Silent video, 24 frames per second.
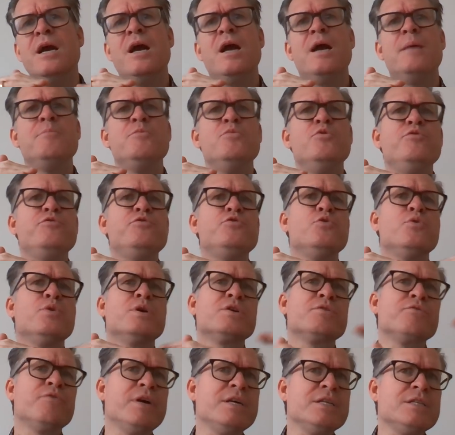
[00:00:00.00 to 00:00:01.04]
and move too
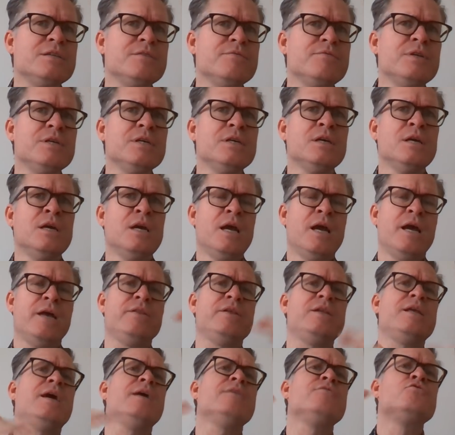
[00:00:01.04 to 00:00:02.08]
aggressively and
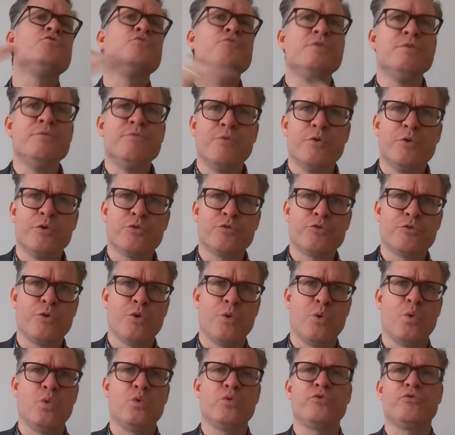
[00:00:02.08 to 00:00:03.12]
then have to reverse
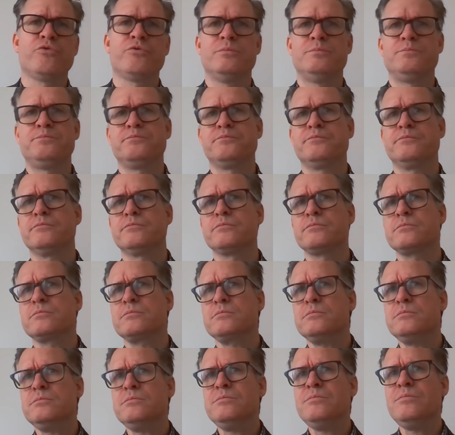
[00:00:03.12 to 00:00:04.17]
course.
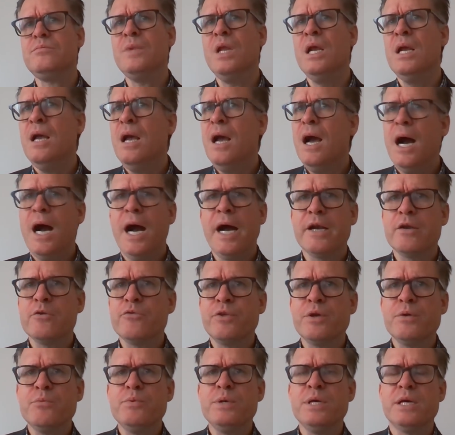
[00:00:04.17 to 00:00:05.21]
I don't
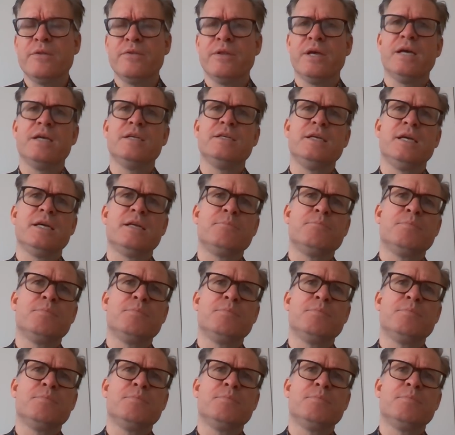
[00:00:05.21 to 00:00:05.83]
think we are there yet,